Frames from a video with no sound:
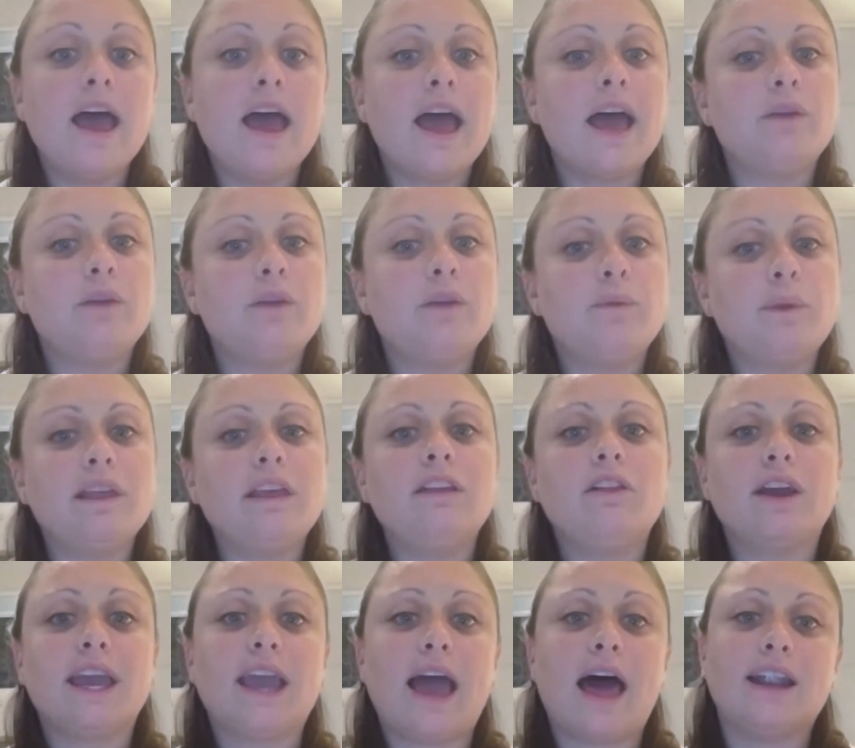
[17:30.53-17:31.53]
And really
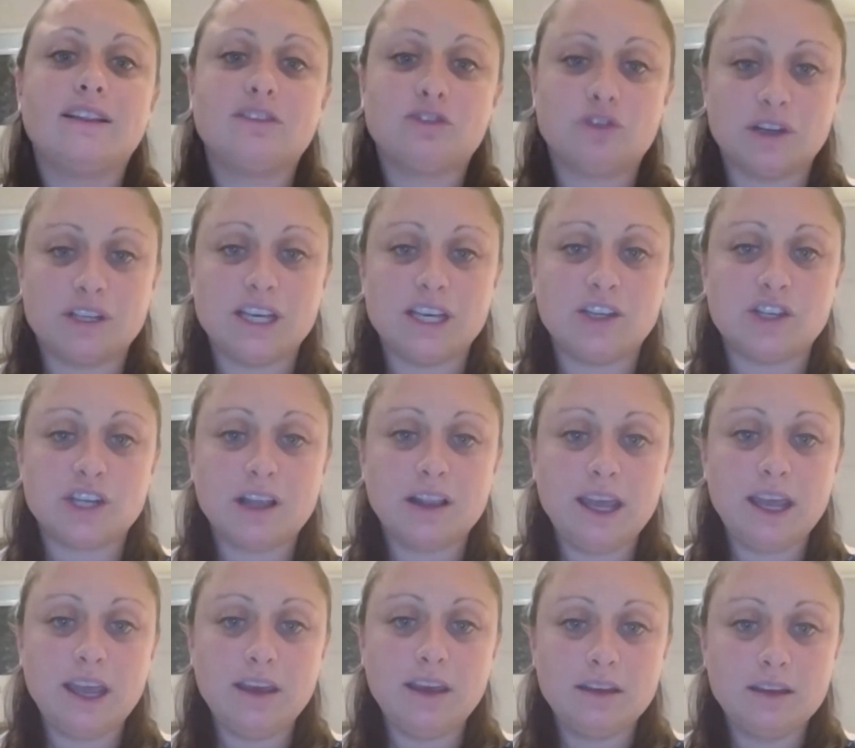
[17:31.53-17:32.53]
looking at it
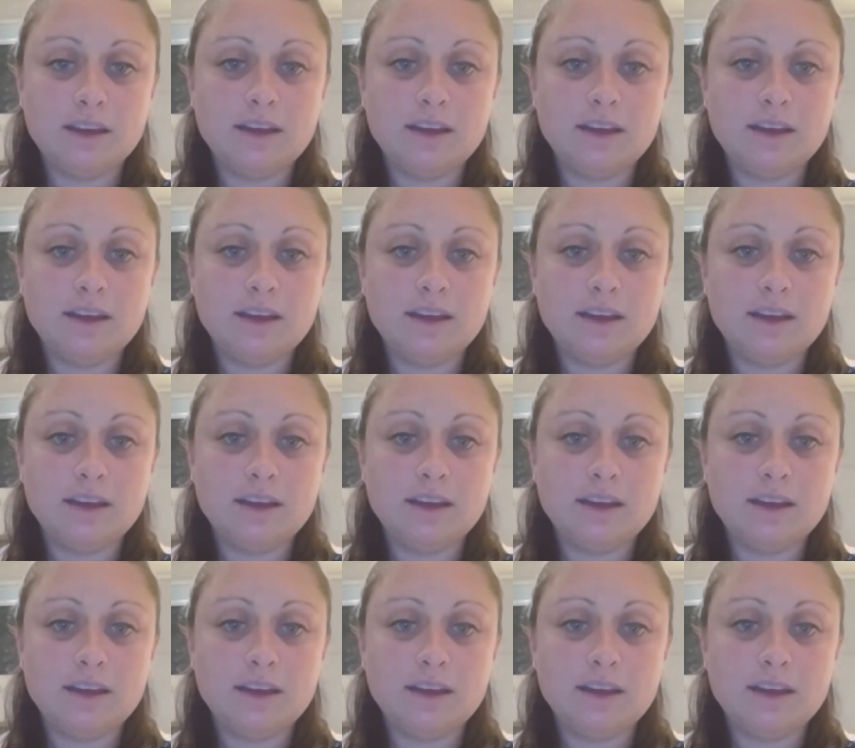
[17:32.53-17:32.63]
strategically